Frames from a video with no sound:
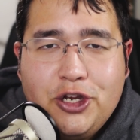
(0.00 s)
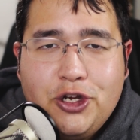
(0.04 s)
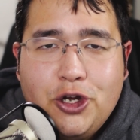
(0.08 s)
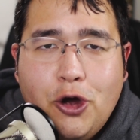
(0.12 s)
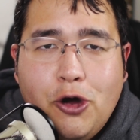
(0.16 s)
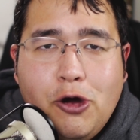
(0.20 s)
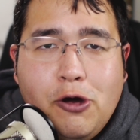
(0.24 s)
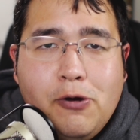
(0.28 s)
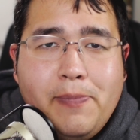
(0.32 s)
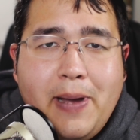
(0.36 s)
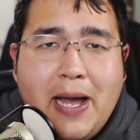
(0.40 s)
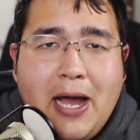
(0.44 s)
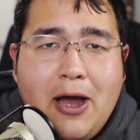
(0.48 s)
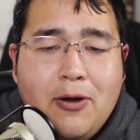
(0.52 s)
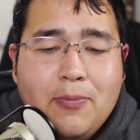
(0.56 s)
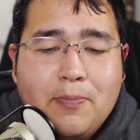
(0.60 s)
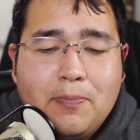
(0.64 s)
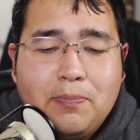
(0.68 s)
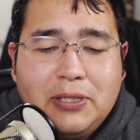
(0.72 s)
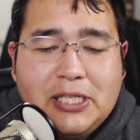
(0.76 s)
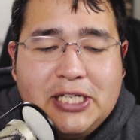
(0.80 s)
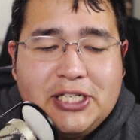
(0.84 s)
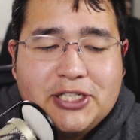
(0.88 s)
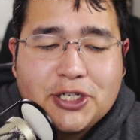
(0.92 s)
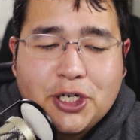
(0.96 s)
you know
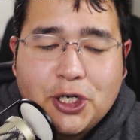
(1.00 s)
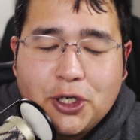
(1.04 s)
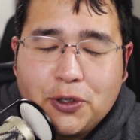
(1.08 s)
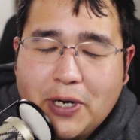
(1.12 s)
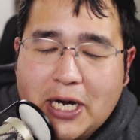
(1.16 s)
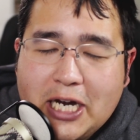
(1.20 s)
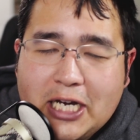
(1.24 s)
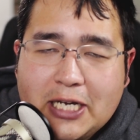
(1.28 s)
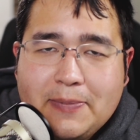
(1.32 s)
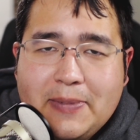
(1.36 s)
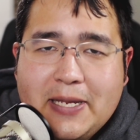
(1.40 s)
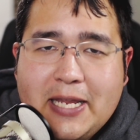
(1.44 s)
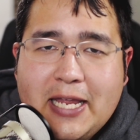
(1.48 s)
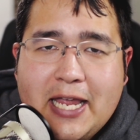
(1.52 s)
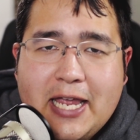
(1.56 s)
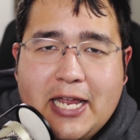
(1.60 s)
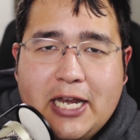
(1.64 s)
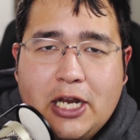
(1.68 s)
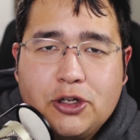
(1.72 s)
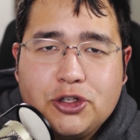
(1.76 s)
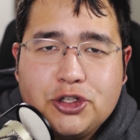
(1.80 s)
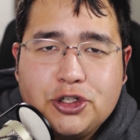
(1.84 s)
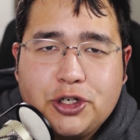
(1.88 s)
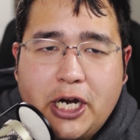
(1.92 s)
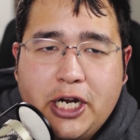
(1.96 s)
about, please correct me
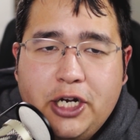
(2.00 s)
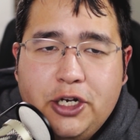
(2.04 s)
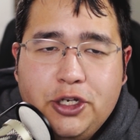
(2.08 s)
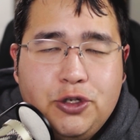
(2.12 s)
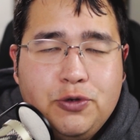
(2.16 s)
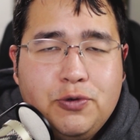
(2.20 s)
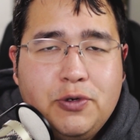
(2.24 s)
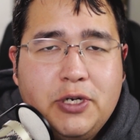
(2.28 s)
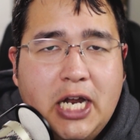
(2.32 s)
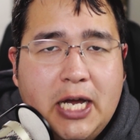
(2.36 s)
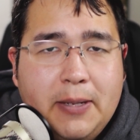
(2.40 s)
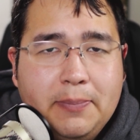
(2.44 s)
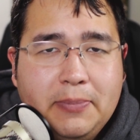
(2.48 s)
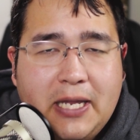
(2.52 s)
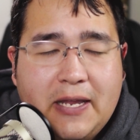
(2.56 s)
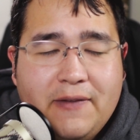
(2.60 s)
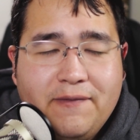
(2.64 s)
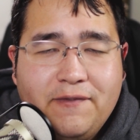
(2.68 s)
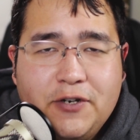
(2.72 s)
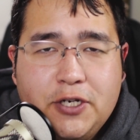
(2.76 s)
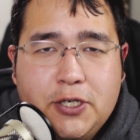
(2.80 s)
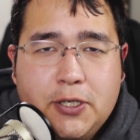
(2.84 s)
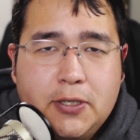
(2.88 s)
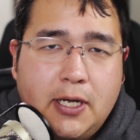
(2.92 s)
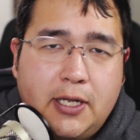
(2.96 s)
and I'll try to do an update
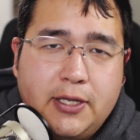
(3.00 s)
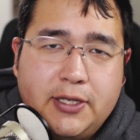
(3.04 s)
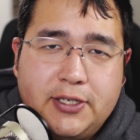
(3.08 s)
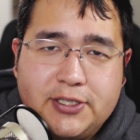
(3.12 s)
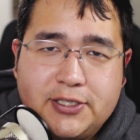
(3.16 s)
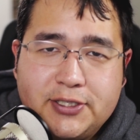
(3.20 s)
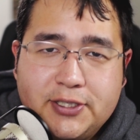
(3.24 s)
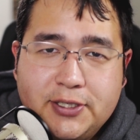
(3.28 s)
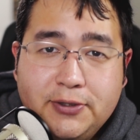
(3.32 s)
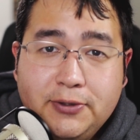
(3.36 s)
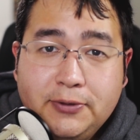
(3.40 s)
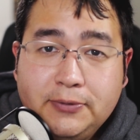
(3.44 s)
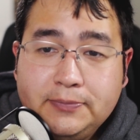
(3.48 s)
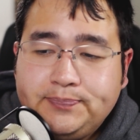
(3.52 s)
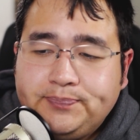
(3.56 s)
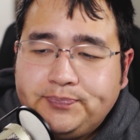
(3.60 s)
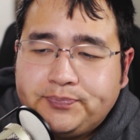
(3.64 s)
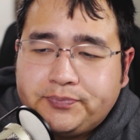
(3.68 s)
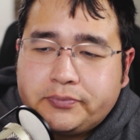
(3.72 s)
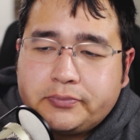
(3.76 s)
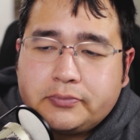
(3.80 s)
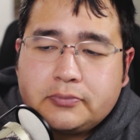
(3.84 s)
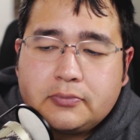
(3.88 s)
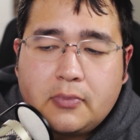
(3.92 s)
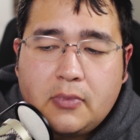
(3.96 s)
video on this soon.
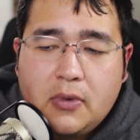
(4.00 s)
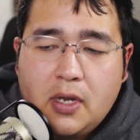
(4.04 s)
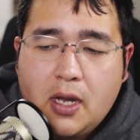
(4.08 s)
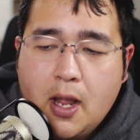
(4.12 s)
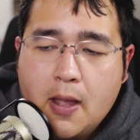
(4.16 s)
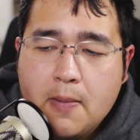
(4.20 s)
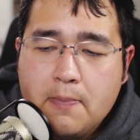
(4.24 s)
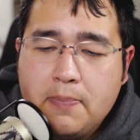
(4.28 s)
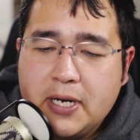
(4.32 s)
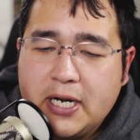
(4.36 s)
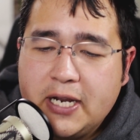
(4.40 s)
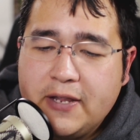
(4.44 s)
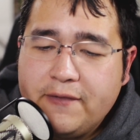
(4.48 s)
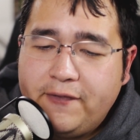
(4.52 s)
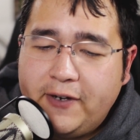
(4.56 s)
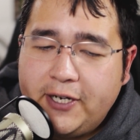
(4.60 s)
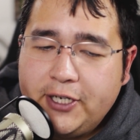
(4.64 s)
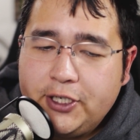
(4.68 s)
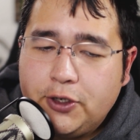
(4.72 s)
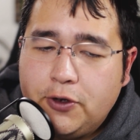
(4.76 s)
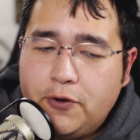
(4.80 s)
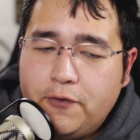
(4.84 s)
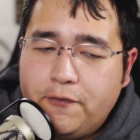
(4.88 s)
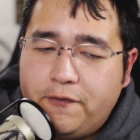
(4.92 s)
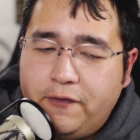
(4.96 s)
But if I
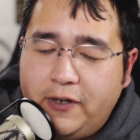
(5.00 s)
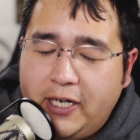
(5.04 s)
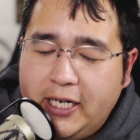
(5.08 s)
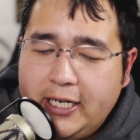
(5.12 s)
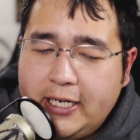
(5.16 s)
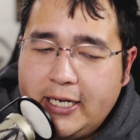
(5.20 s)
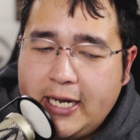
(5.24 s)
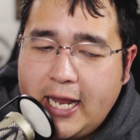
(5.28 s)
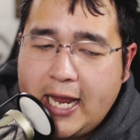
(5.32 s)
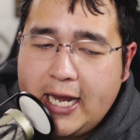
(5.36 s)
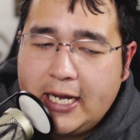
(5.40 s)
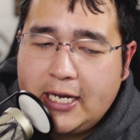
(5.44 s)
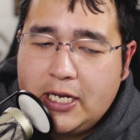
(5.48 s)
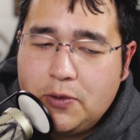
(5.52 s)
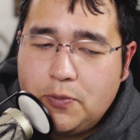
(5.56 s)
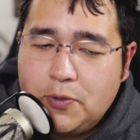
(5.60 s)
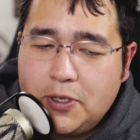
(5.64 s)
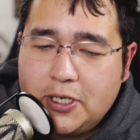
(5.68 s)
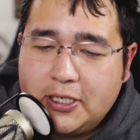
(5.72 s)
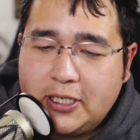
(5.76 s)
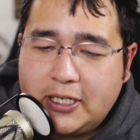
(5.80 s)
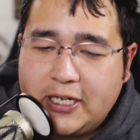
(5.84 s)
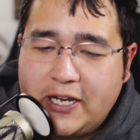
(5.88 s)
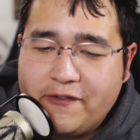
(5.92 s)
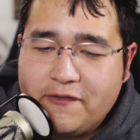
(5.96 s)
don't find
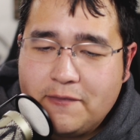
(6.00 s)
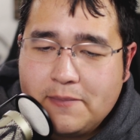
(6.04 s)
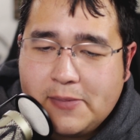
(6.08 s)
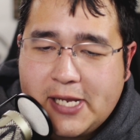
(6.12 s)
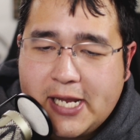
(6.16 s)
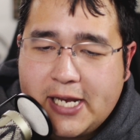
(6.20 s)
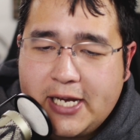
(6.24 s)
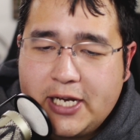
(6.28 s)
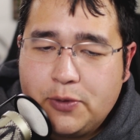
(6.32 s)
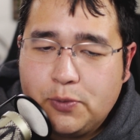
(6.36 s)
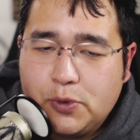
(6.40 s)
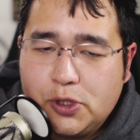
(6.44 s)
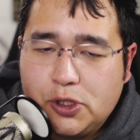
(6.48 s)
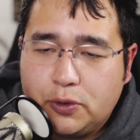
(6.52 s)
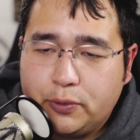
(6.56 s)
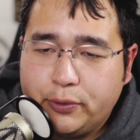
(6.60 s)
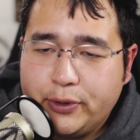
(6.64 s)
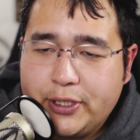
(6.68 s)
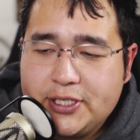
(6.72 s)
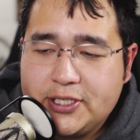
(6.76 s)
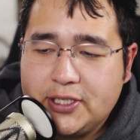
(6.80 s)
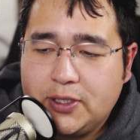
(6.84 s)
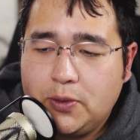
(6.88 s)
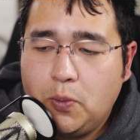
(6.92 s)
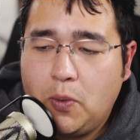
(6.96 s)
anyone giving me any real
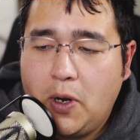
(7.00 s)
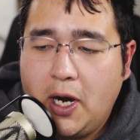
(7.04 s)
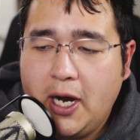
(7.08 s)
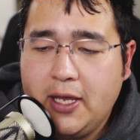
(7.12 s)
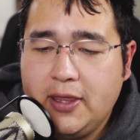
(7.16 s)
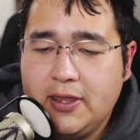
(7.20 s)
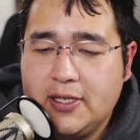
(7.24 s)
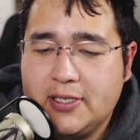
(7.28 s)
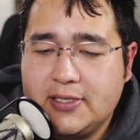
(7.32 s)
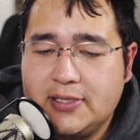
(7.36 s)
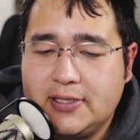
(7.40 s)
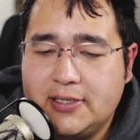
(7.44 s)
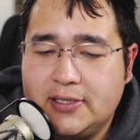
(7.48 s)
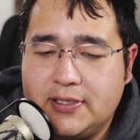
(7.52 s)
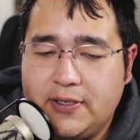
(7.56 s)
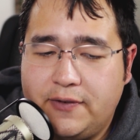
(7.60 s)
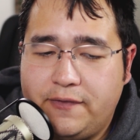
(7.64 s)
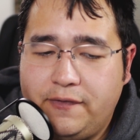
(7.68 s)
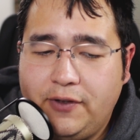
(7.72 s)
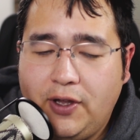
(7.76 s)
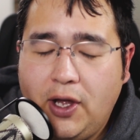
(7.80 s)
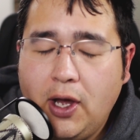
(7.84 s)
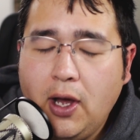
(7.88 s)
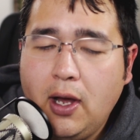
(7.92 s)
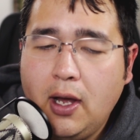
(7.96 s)
reason why this is a
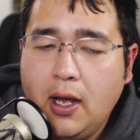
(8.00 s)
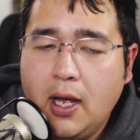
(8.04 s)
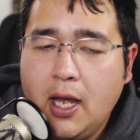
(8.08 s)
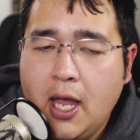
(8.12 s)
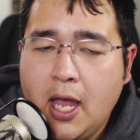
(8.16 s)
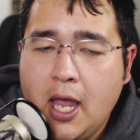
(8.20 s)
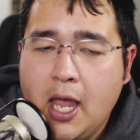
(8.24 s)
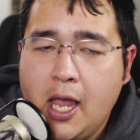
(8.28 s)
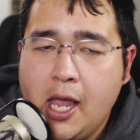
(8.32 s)
flaw,